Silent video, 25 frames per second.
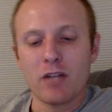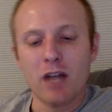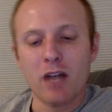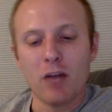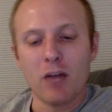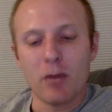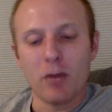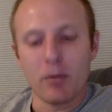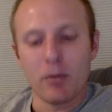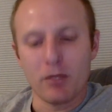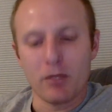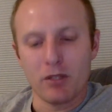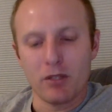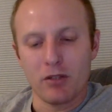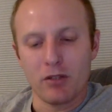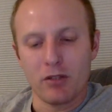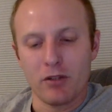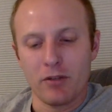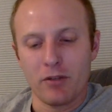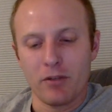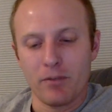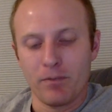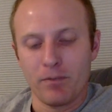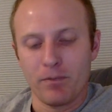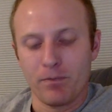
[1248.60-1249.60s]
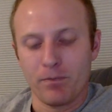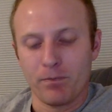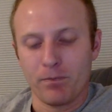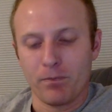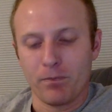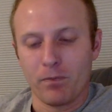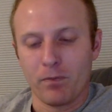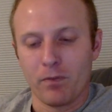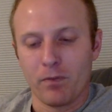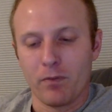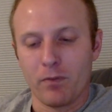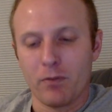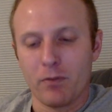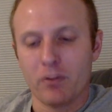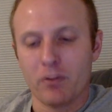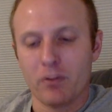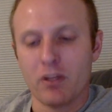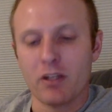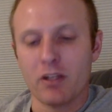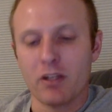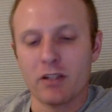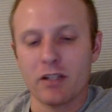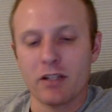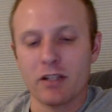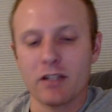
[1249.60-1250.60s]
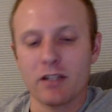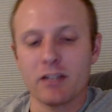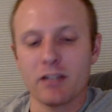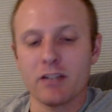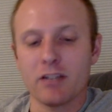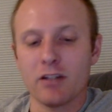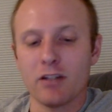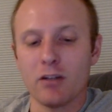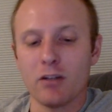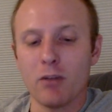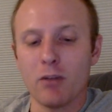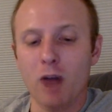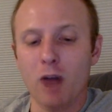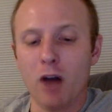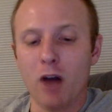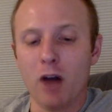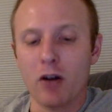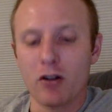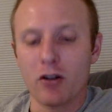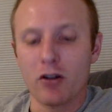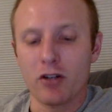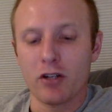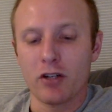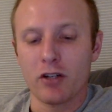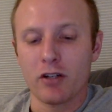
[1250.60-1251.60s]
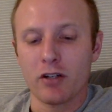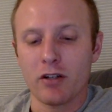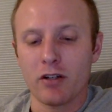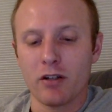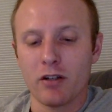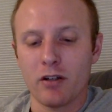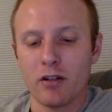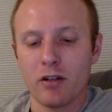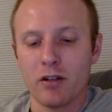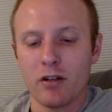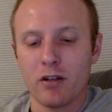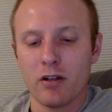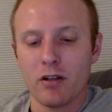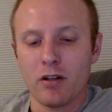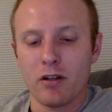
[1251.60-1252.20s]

Now tell me, Matilda, Miss Honey said, still polishing.